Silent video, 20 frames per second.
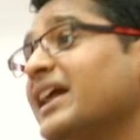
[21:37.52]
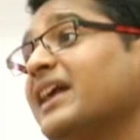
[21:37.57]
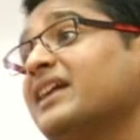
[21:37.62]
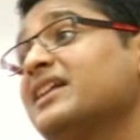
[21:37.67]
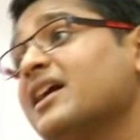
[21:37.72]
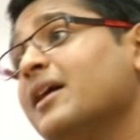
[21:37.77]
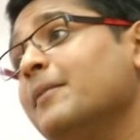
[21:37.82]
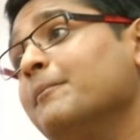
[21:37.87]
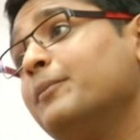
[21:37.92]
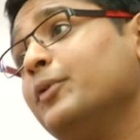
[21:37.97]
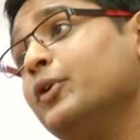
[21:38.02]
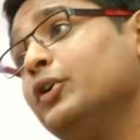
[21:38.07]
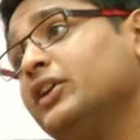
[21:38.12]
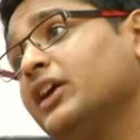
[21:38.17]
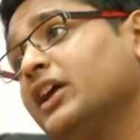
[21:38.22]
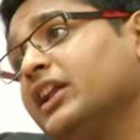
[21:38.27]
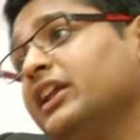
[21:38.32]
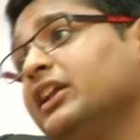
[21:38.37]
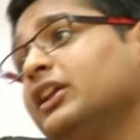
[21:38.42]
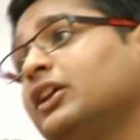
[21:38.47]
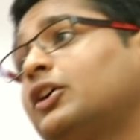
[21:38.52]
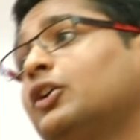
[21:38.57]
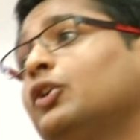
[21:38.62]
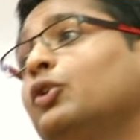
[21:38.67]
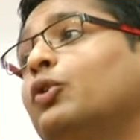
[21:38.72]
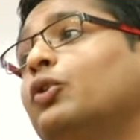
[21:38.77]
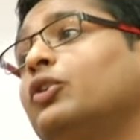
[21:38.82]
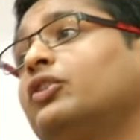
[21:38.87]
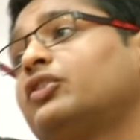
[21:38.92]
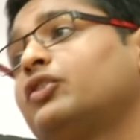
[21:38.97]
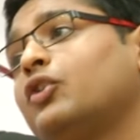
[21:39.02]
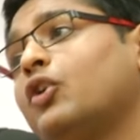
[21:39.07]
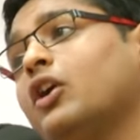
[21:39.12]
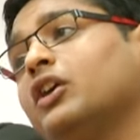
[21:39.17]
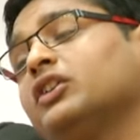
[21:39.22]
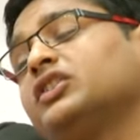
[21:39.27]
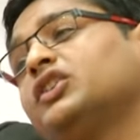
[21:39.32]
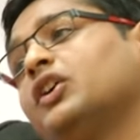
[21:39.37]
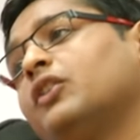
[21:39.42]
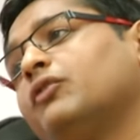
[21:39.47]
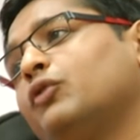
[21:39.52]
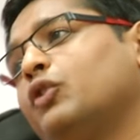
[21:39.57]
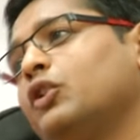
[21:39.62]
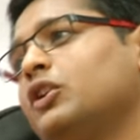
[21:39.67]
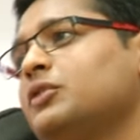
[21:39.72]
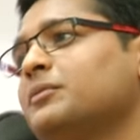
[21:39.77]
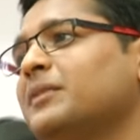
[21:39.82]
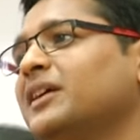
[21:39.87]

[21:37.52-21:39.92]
that computer includes cost of old